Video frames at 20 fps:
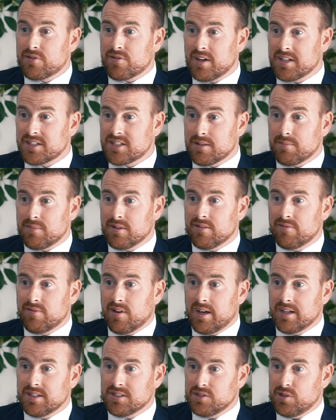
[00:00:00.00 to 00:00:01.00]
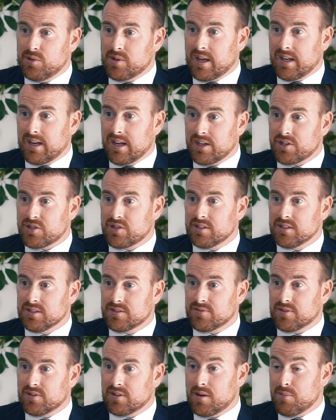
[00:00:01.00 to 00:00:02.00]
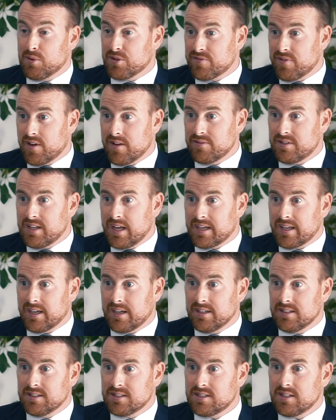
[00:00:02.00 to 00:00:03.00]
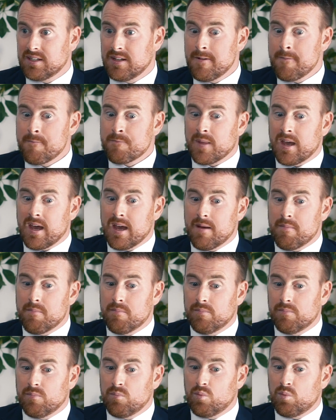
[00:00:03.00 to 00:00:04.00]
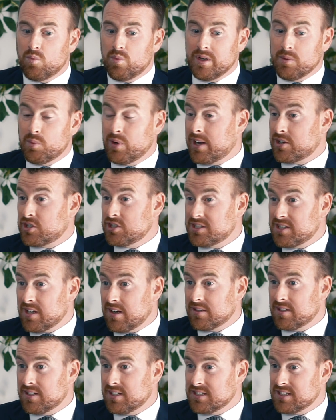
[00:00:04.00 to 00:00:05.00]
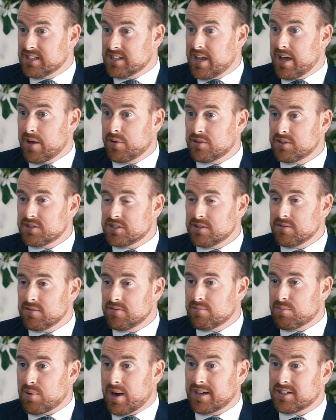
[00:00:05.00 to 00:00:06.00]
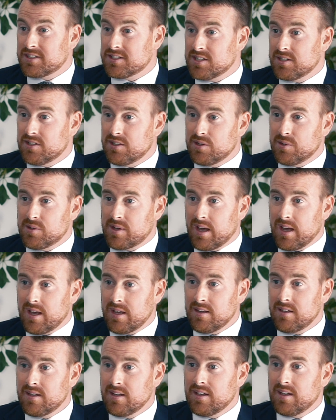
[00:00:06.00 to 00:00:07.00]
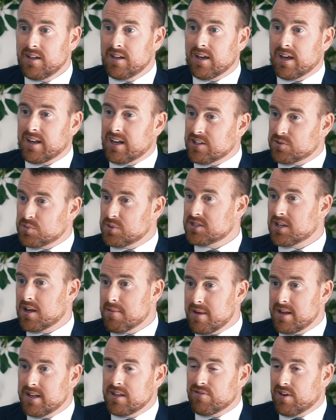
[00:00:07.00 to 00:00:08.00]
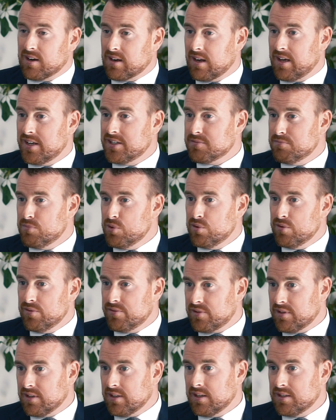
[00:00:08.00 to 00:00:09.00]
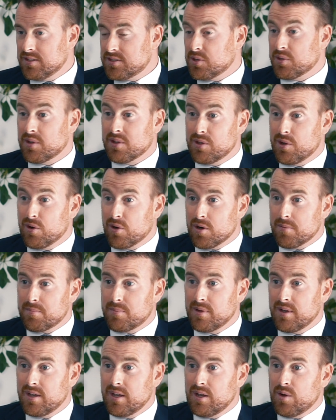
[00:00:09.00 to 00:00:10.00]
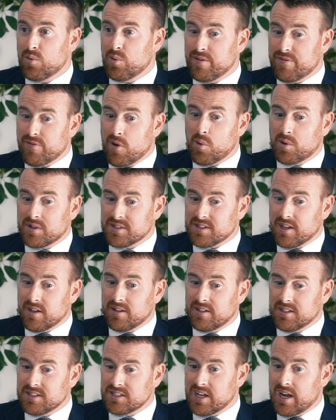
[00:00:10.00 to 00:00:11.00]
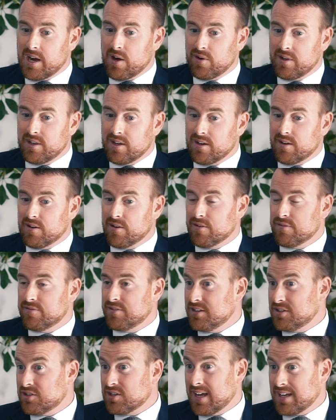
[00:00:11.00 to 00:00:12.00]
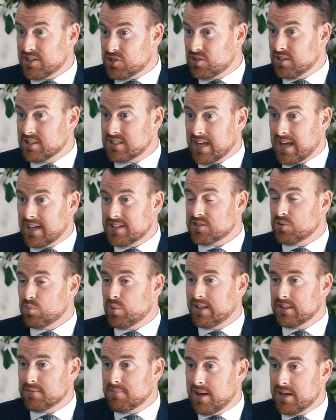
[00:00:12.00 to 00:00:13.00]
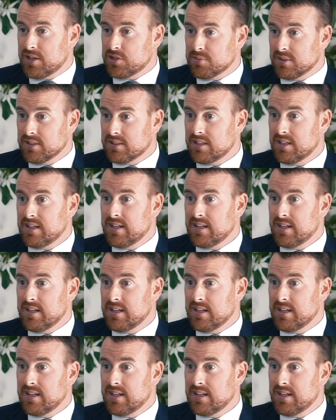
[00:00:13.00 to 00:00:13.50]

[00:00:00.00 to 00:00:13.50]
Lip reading: Franks have been advising UK nationals for almost 5 decades. We actually started as an accountancy practice in the UK, and as we saw many of our clients move to Southern Europe, we focused on this area of international tax and wealth management.